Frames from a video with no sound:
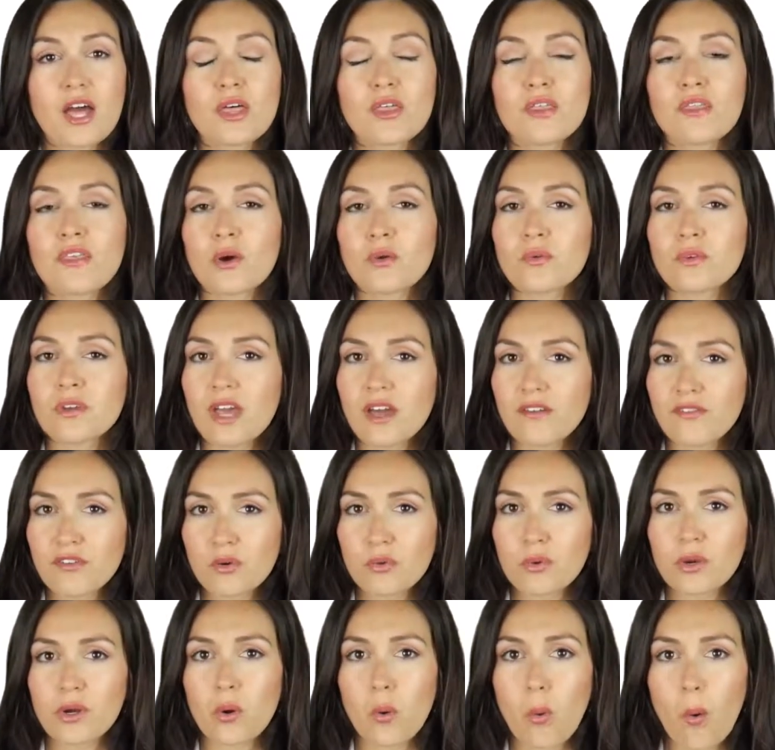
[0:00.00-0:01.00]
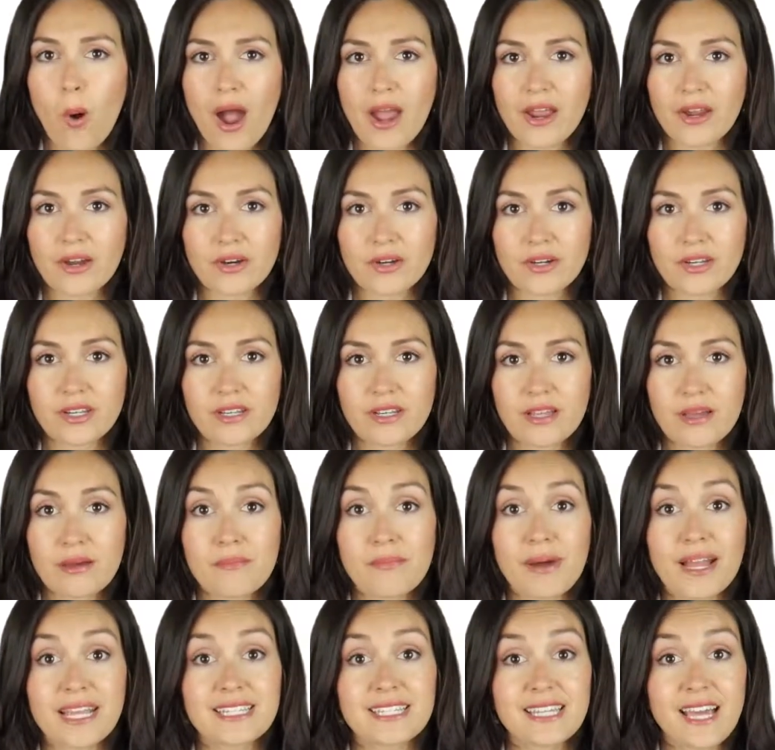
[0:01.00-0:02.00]
Though never required,
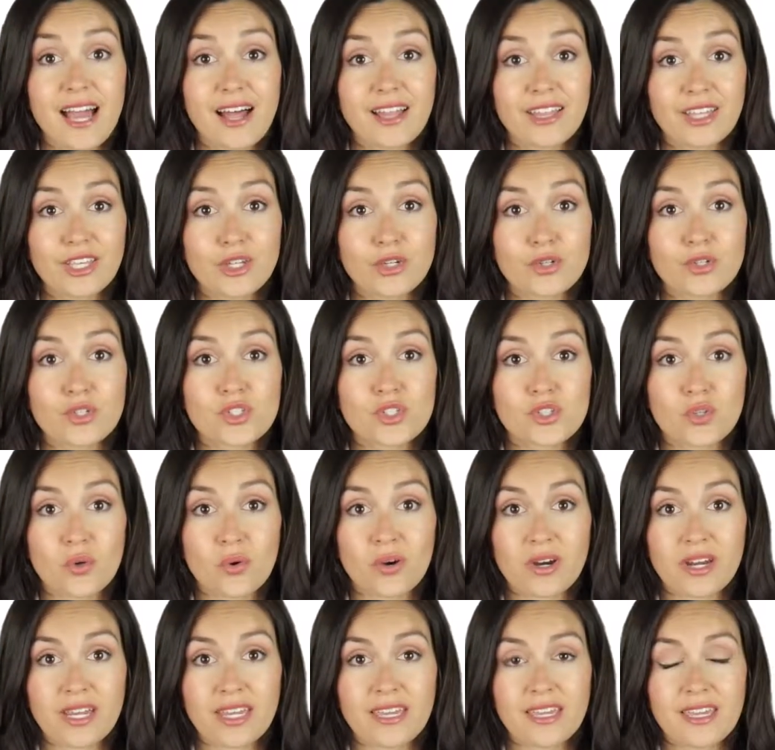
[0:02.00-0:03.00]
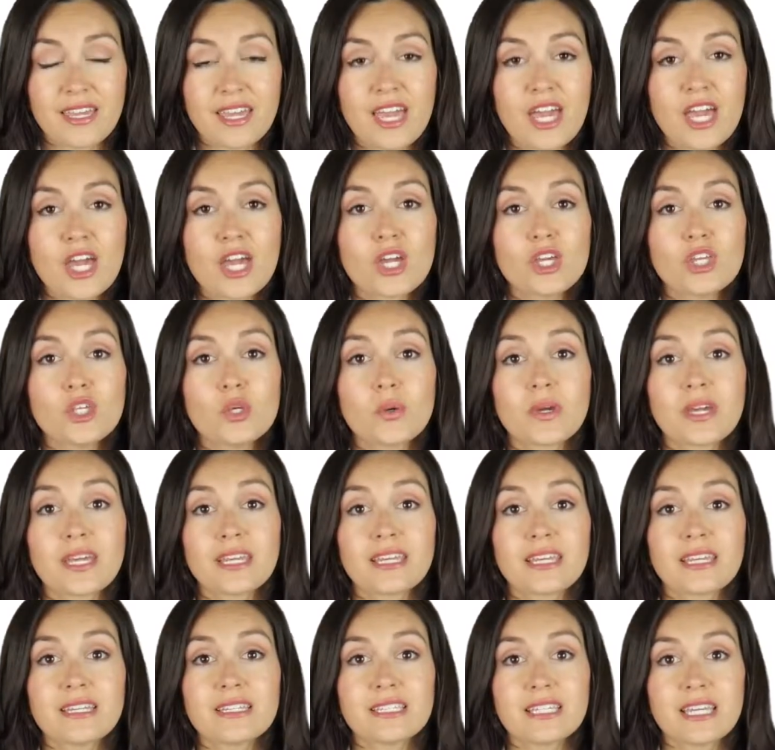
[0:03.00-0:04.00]
by telling your story, you
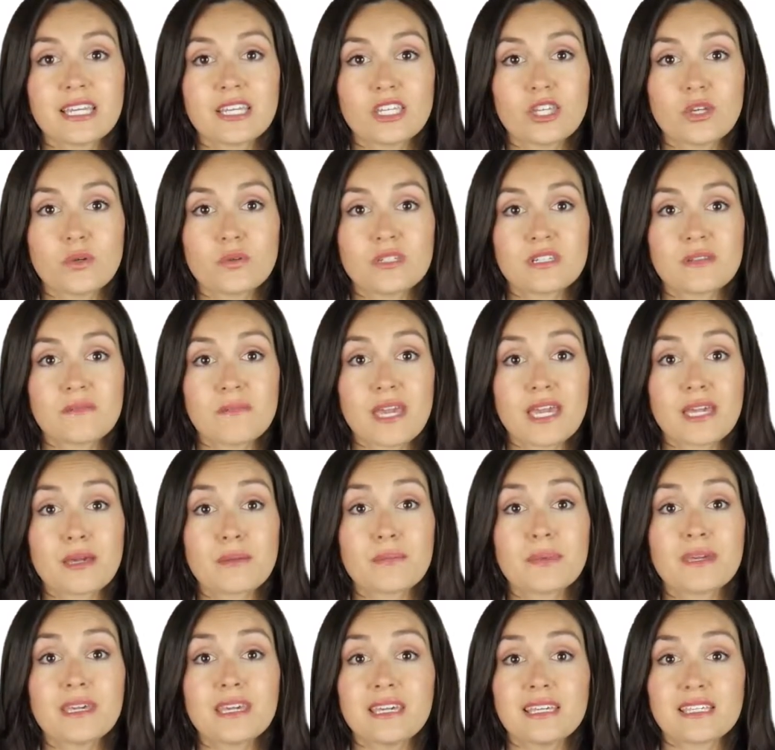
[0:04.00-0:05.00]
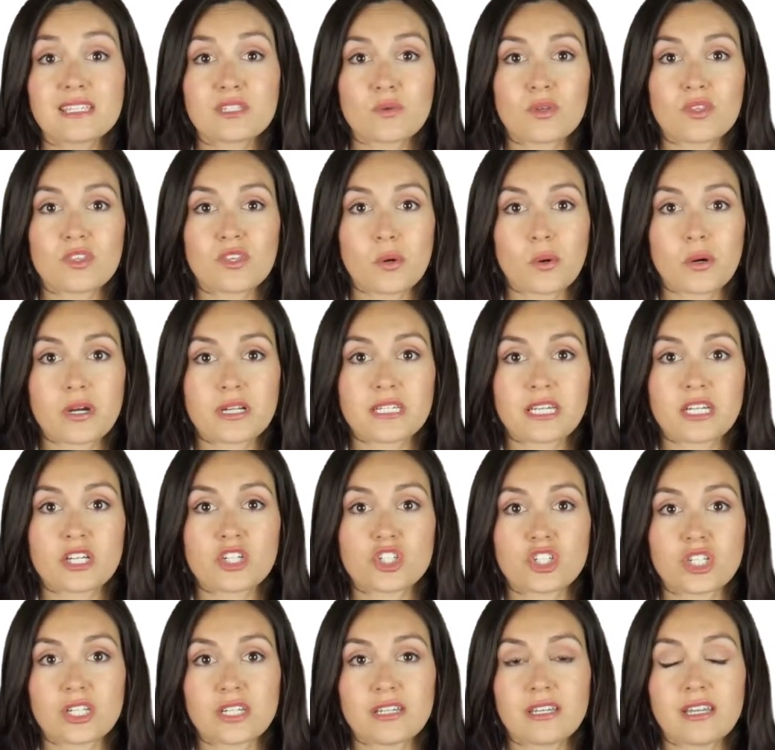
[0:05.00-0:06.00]
can continue to make peace with your
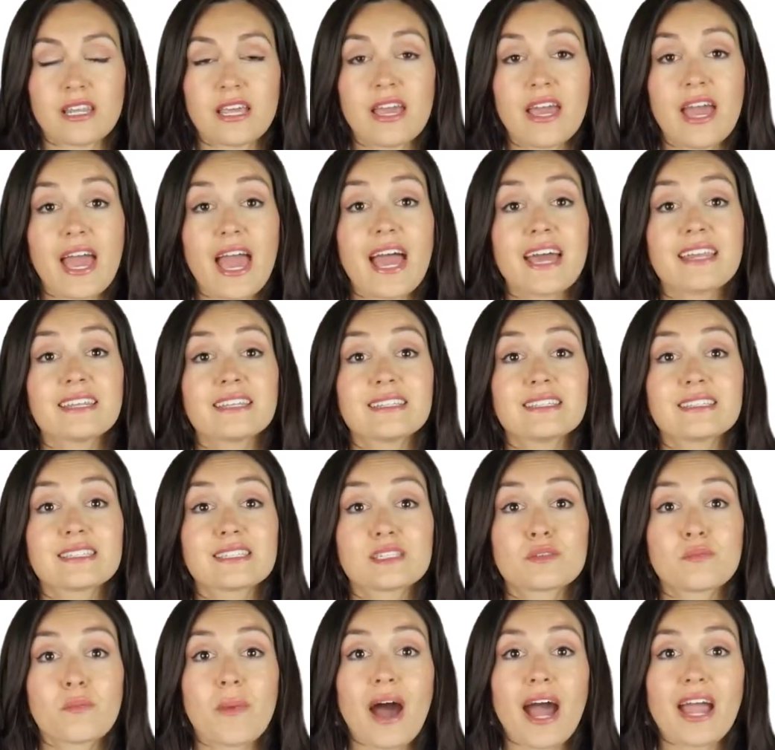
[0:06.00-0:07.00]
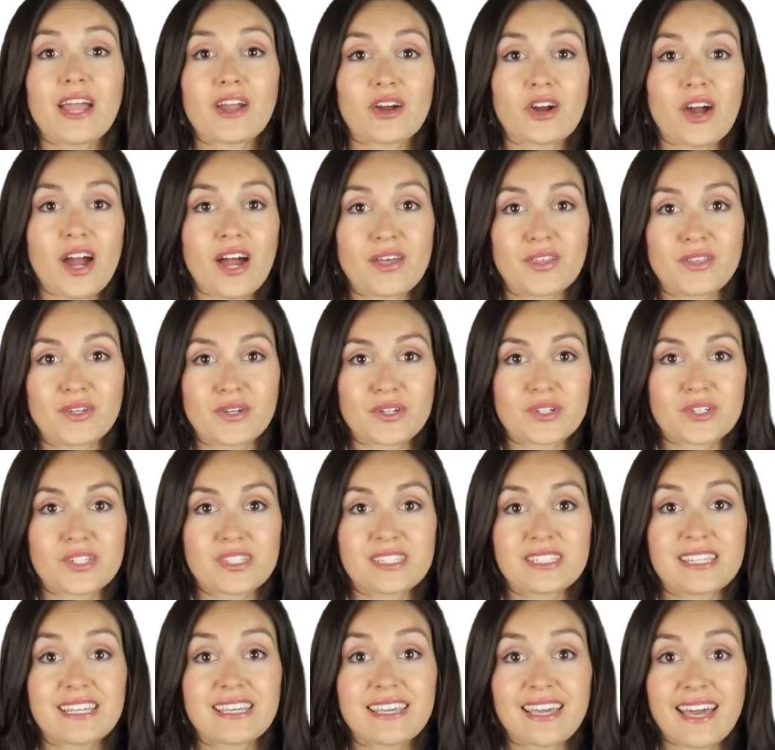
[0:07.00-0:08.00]
addiction and inspire
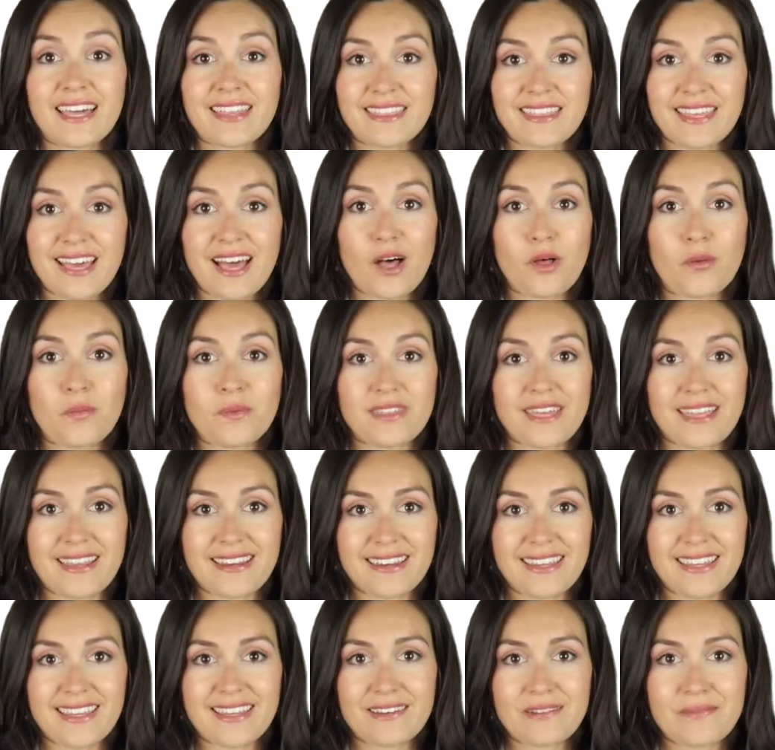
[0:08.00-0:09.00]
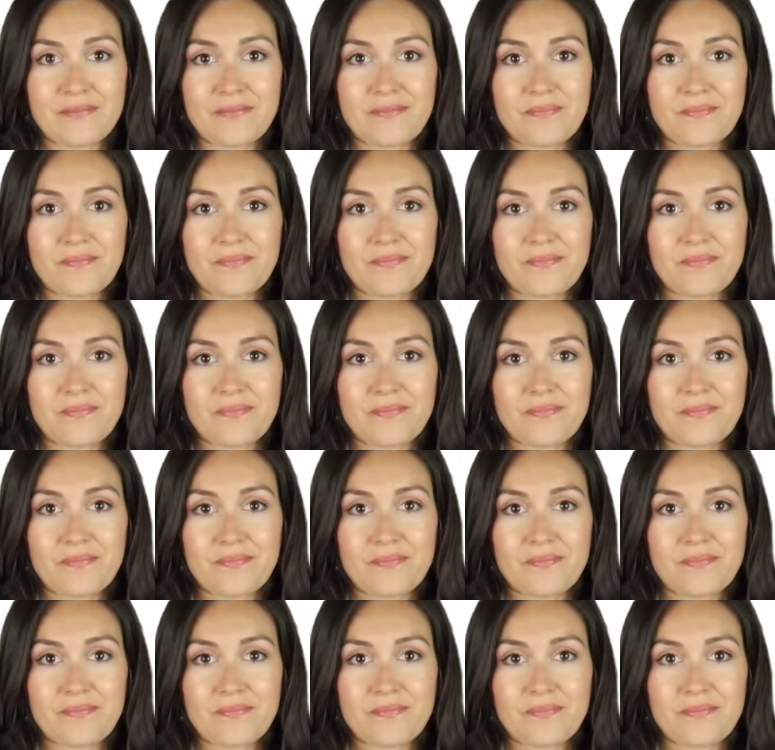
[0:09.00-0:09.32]
others to get the help they need.